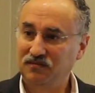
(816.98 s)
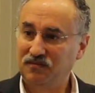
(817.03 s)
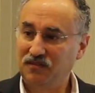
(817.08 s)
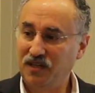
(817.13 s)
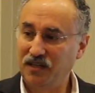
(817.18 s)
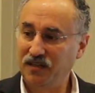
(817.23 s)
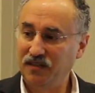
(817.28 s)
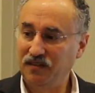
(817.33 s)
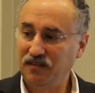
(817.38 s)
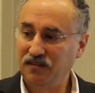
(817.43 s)

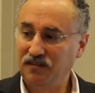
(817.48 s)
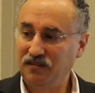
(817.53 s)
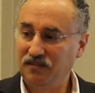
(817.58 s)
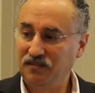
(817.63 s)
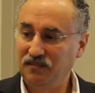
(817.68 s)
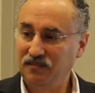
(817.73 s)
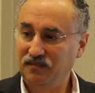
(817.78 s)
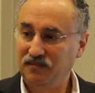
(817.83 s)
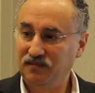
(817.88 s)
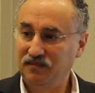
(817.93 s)
right?
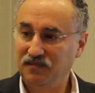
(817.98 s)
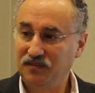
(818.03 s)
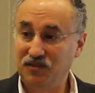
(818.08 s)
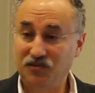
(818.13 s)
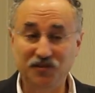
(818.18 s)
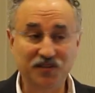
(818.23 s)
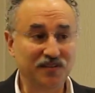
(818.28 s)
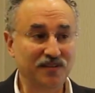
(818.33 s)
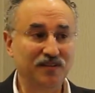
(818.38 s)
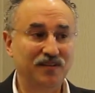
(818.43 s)

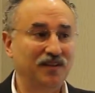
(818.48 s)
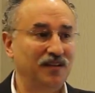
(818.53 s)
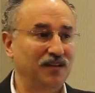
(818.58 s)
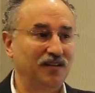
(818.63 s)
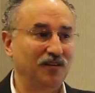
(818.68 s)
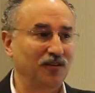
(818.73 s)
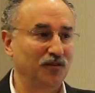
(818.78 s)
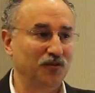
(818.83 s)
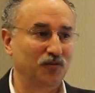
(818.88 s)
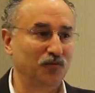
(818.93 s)
There isn't
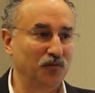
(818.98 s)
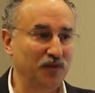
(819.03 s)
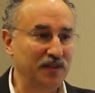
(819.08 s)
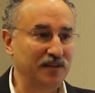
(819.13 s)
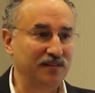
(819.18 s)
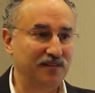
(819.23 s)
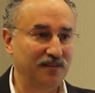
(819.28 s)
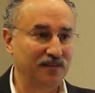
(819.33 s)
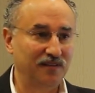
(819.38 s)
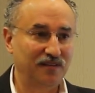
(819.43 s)
any other
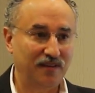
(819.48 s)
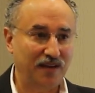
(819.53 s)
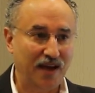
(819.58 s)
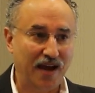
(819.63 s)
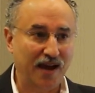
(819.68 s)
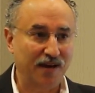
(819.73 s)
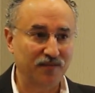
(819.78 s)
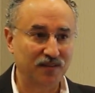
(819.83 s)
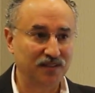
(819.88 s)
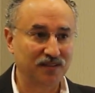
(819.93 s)
reason to
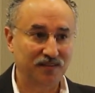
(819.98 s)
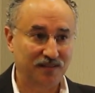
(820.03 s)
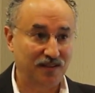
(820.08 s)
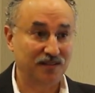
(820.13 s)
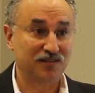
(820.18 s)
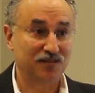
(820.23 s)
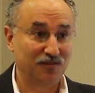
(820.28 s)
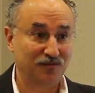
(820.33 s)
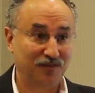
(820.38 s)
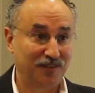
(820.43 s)
have an
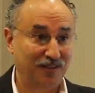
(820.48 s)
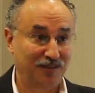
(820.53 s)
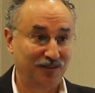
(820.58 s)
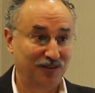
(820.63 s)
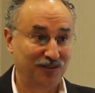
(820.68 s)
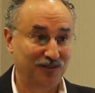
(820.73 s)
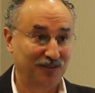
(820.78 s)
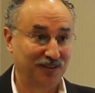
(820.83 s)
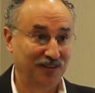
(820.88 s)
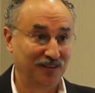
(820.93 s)
intensive care
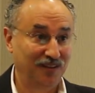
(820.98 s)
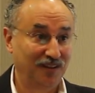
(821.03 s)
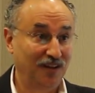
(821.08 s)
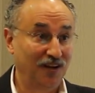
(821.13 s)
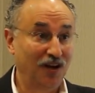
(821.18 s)
unit